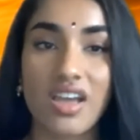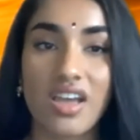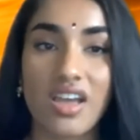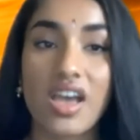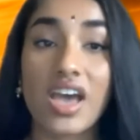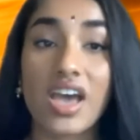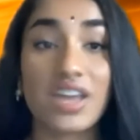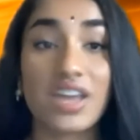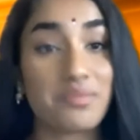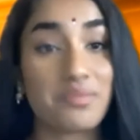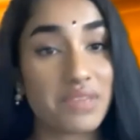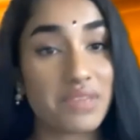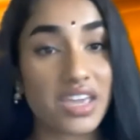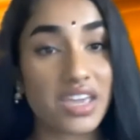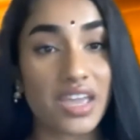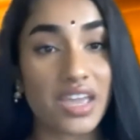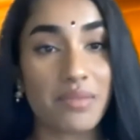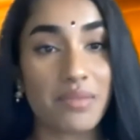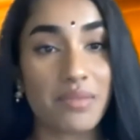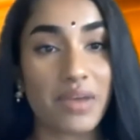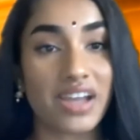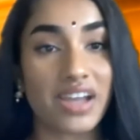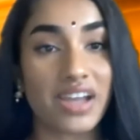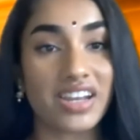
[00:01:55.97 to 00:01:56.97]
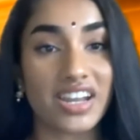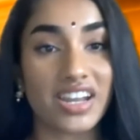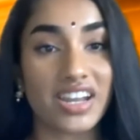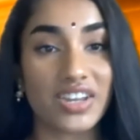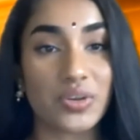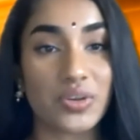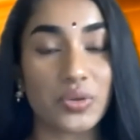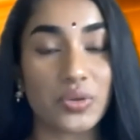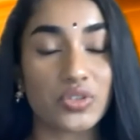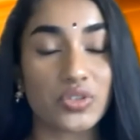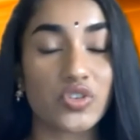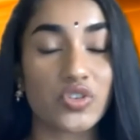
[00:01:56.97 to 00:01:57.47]
and me by an
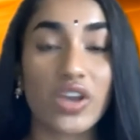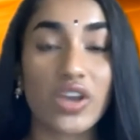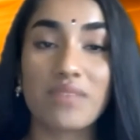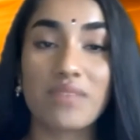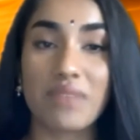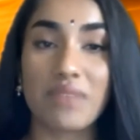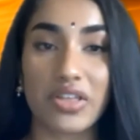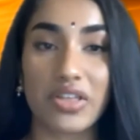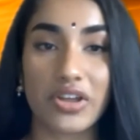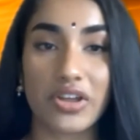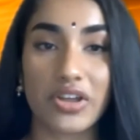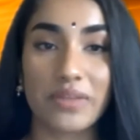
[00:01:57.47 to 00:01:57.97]
80-year-old grandmother.